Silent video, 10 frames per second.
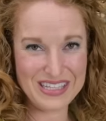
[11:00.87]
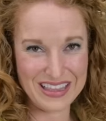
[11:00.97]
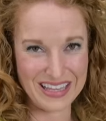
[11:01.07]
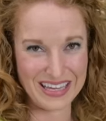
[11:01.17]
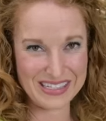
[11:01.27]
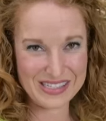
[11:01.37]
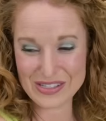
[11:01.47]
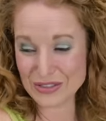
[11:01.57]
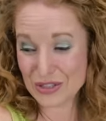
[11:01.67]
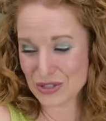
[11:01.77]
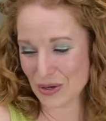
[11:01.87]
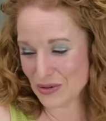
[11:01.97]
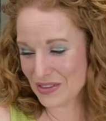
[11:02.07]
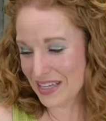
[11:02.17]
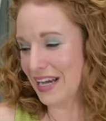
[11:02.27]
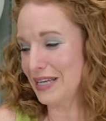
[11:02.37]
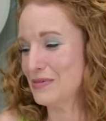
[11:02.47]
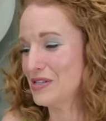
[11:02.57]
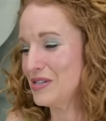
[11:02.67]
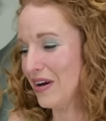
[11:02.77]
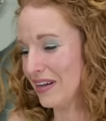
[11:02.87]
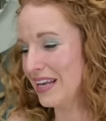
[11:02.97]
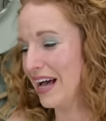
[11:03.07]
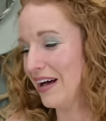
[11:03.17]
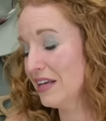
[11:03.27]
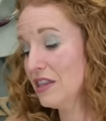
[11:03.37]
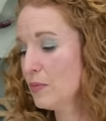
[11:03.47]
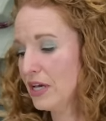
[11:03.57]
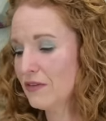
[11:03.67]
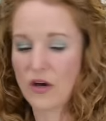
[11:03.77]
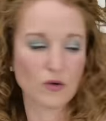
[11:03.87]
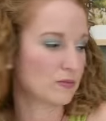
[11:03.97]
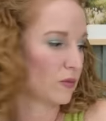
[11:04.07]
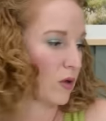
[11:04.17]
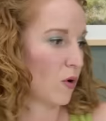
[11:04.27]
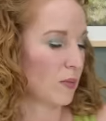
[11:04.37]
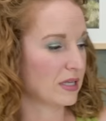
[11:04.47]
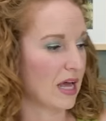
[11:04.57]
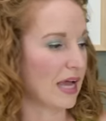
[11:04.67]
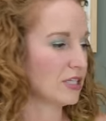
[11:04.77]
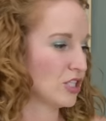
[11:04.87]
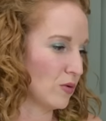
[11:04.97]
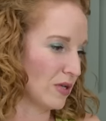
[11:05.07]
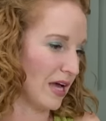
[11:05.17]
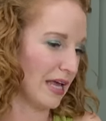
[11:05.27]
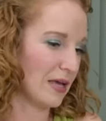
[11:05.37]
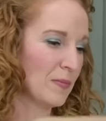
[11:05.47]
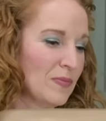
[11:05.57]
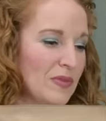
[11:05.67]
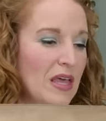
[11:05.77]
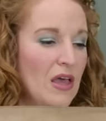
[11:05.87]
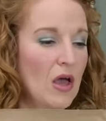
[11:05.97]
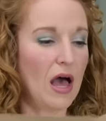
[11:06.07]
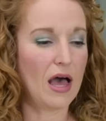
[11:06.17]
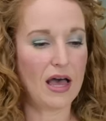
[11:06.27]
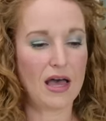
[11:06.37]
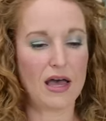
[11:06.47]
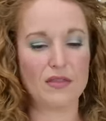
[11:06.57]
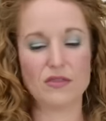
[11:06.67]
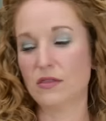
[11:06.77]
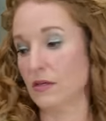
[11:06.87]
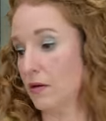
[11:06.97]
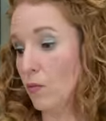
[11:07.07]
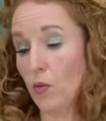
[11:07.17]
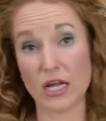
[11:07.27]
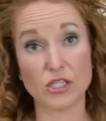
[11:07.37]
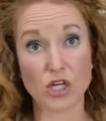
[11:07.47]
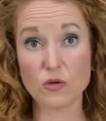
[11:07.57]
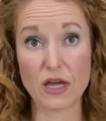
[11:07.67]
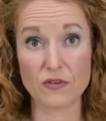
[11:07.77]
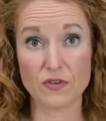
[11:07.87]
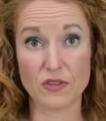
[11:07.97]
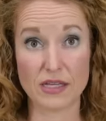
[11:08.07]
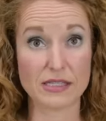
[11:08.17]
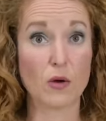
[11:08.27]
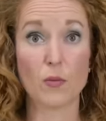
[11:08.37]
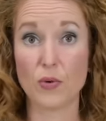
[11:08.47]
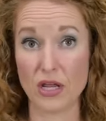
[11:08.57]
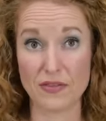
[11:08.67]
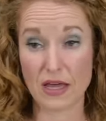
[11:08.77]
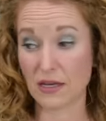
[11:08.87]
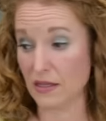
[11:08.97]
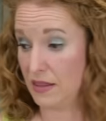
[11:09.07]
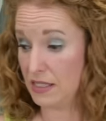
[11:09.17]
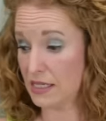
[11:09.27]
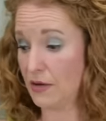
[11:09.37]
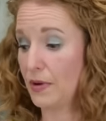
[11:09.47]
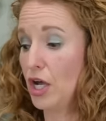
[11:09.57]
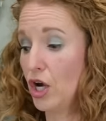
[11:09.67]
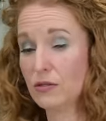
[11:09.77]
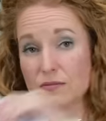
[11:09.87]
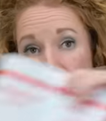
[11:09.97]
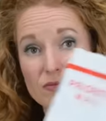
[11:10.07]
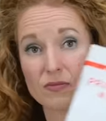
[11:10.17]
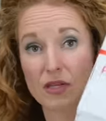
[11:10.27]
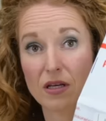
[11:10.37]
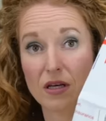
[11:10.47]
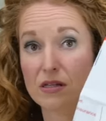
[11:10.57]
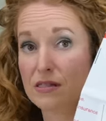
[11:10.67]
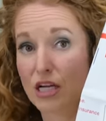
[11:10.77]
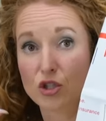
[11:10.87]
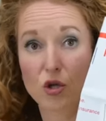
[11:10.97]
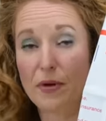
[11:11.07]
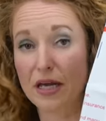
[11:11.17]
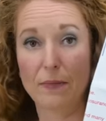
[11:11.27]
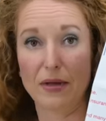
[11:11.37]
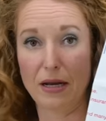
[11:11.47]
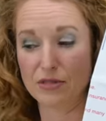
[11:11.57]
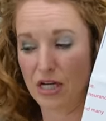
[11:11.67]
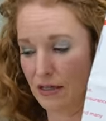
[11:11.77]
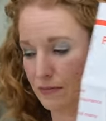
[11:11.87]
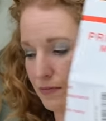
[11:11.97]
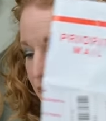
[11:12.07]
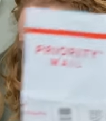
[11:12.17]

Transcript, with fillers: to this, show you the items, talk it out, and then we can vote on what we like, don't like. Uh, what I don't like for this, I will put in that this guy right here, schedule a pickup, and I'm done.